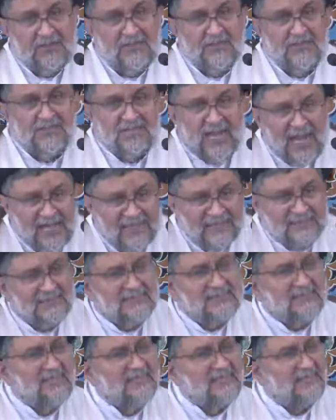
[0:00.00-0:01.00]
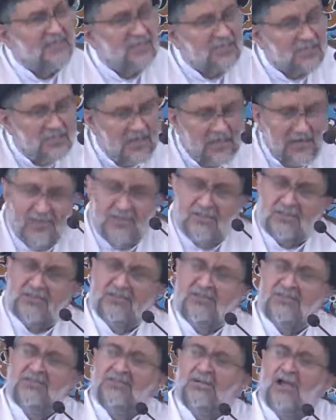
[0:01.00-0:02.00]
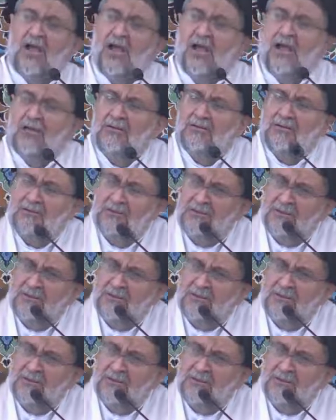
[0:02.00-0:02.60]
science and rationality and,